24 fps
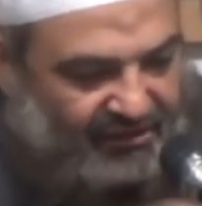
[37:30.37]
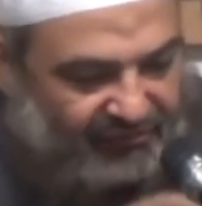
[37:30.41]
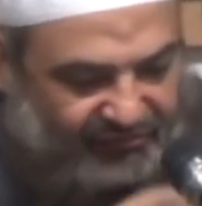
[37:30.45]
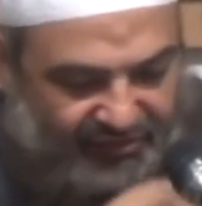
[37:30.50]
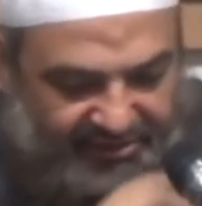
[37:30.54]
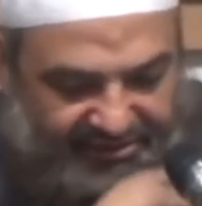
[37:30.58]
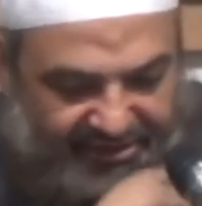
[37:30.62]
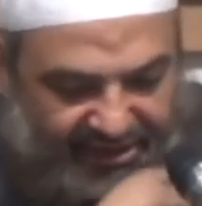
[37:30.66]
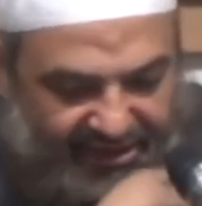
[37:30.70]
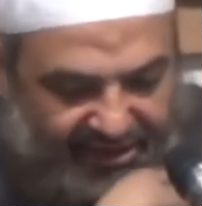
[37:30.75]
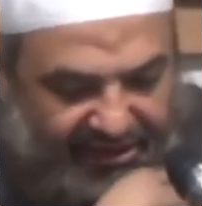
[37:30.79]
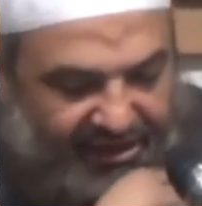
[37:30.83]

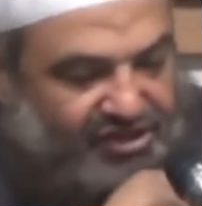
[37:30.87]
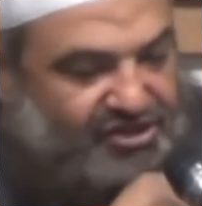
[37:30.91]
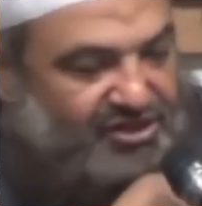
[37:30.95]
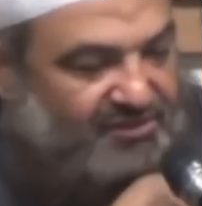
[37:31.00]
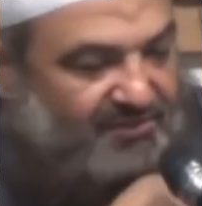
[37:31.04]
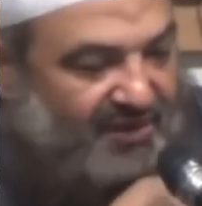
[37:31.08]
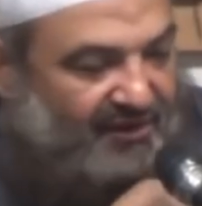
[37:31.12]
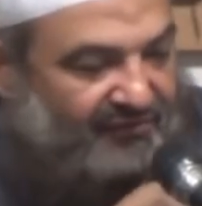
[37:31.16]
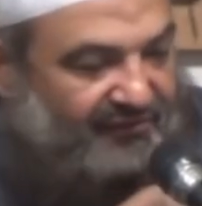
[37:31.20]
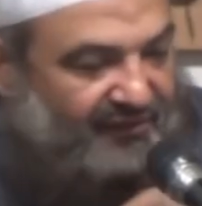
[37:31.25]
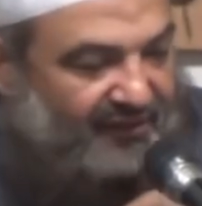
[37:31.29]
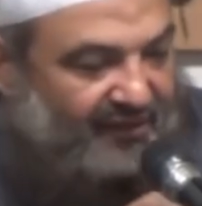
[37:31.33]
fi
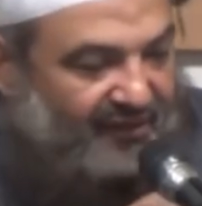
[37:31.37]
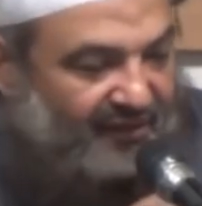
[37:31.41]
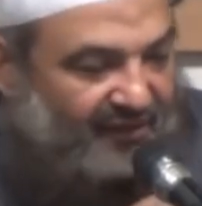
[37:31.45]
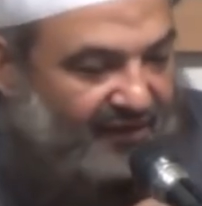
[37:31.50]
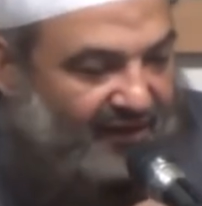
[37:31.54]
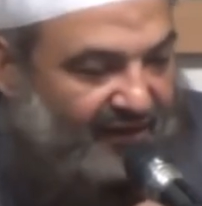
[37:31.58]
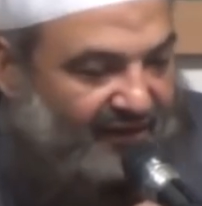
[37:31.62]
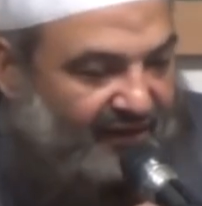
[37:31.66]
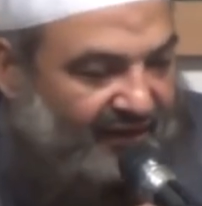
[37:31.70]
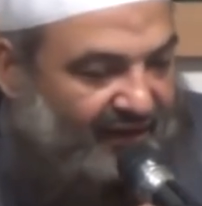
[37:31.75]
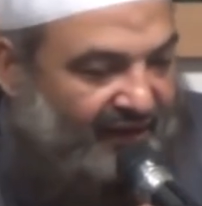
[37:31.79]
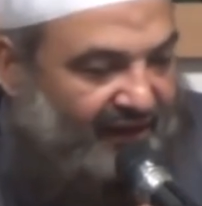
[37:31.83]
takhrij ma fi
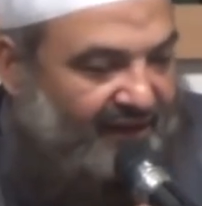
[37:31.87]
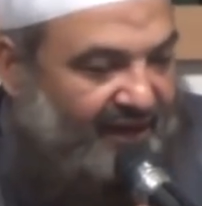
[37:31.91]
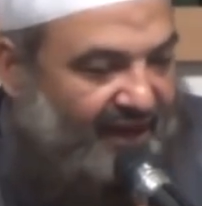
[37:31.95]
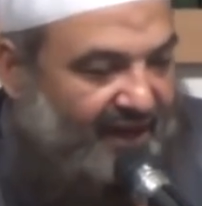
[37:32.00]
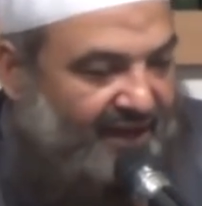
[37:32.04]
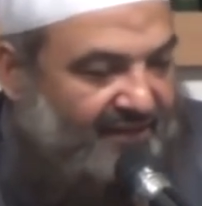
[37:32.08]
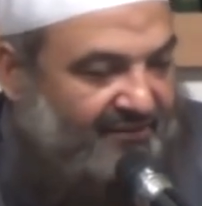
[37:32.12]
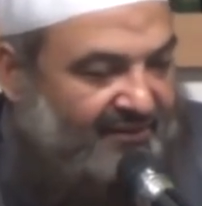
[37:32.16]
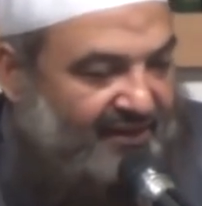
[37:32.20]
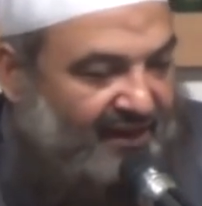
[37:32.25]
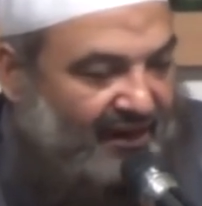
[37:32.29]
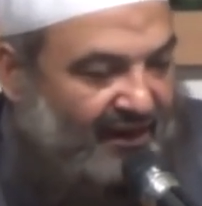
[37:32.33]

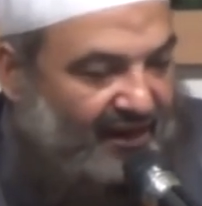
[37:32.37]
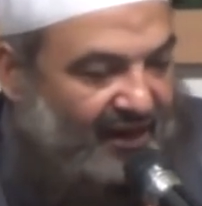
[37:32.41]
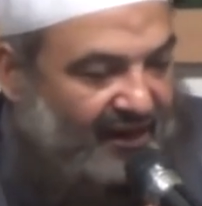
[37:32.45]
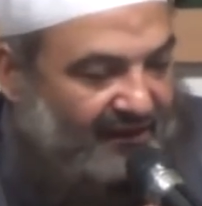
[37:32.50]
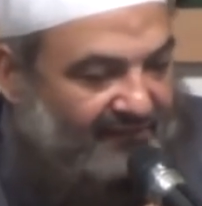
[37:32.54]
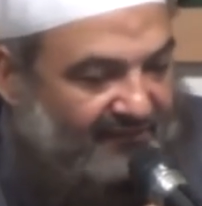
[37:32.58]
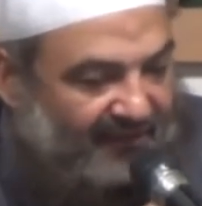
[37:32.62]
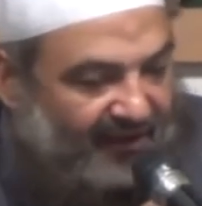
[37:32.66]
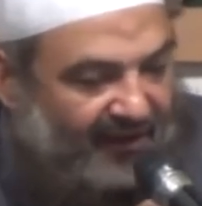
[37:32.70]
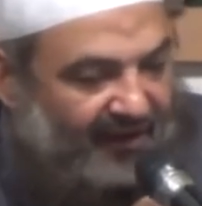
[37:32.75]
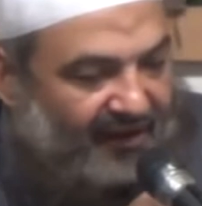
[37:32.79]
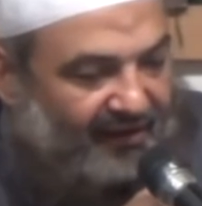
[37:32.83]
al-Ihya' min
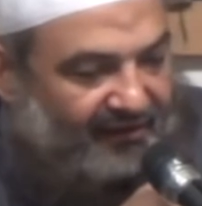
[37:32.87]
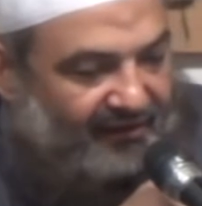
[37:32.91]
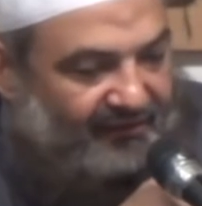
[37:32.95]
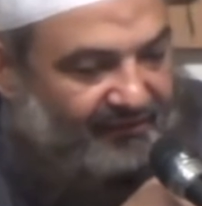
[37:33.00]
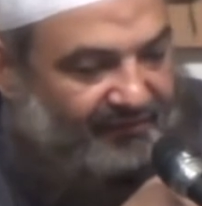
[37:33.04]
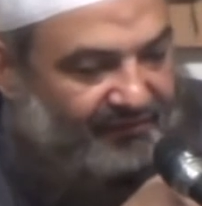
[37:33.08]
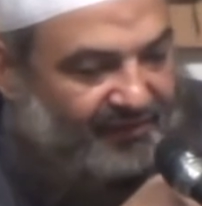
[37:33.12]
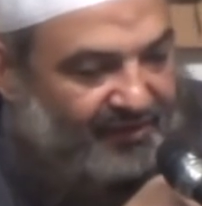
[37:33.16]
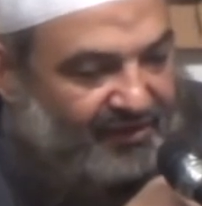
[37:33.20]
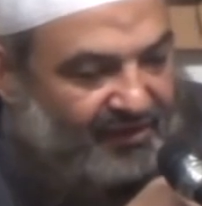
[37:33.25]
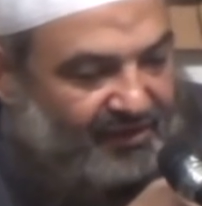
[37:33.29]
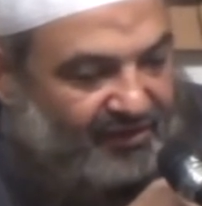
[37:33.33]

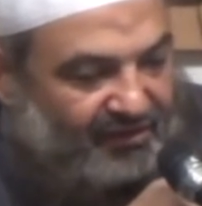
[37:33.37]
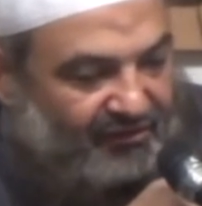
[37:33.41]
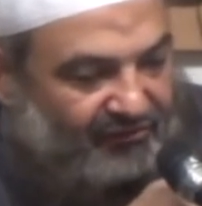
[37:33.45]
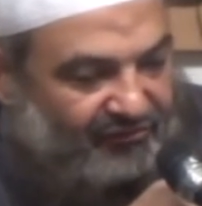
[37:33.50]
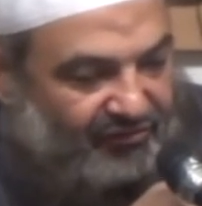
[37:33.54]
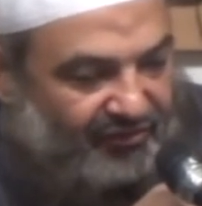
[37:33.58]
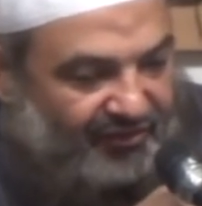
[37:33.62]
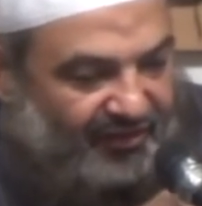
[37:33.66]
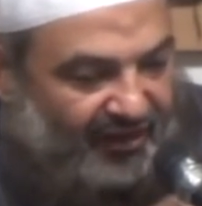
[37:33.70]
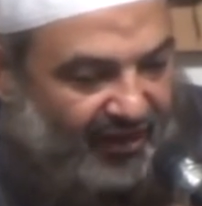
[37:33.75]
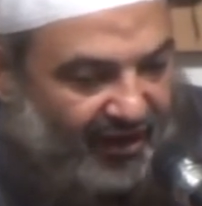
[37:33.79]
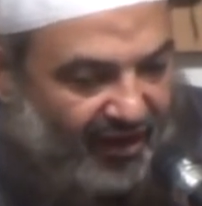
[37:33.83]
al-Akhbar
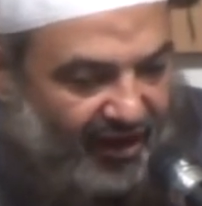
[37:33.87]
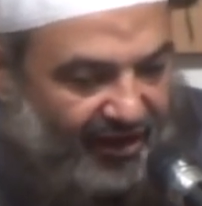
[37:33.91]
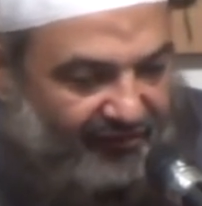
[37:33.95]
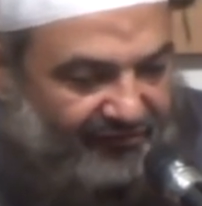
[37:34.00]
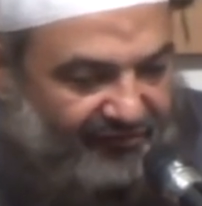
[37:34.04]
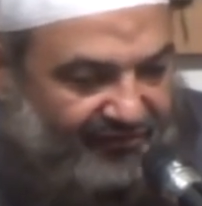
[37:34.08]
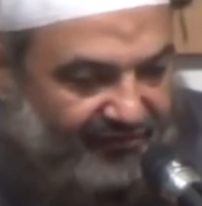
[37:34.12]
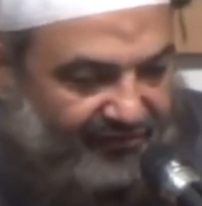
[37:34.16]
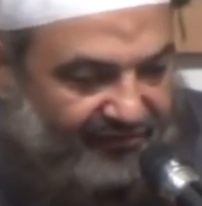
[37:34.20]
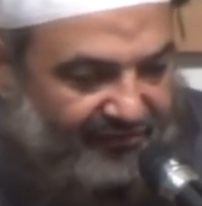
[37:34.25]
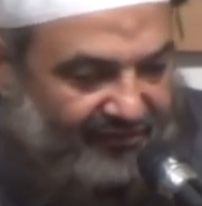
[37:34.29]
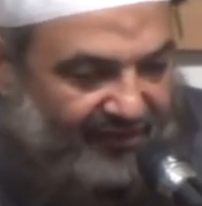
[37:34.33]
for the
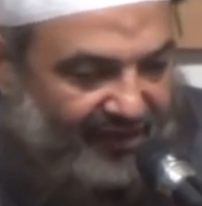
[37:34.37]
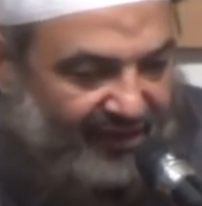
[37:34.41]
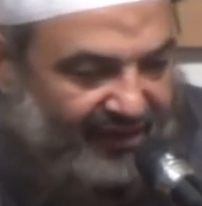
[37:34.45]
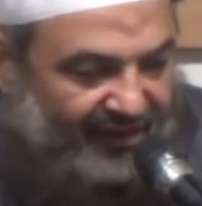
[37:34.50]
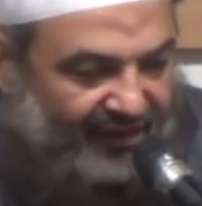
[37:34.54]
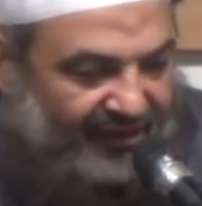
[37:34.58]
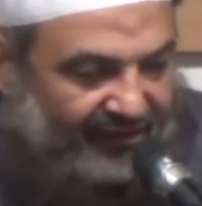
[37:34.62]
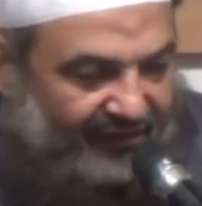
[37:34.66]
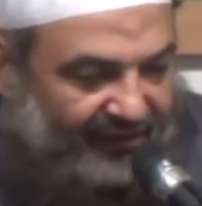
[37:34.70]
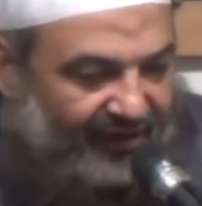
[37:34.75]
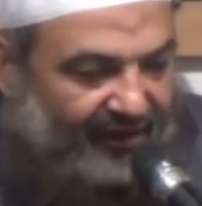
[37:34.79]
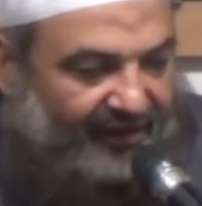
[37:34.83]
Hafiz
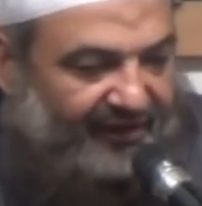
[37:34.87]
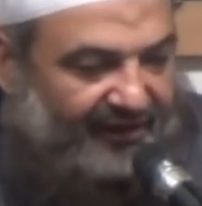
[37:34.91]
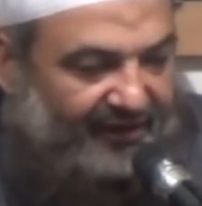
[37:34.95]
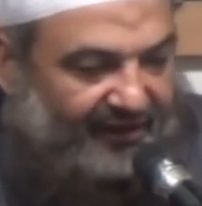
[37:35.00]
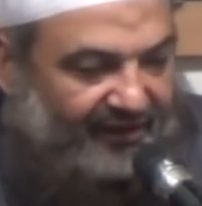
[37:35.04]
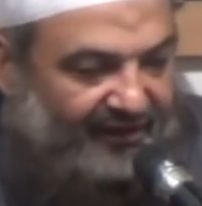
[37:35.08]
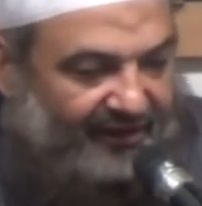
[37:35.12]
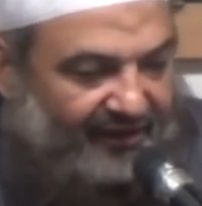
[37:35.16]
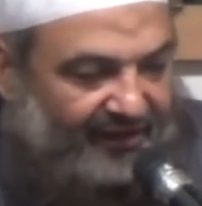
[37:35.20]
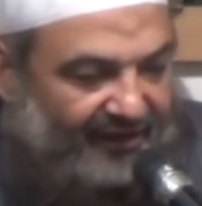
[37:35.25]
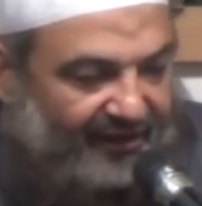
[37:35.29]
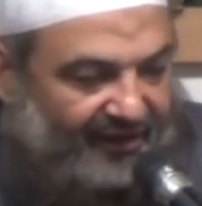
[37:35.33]
al-Iraqi,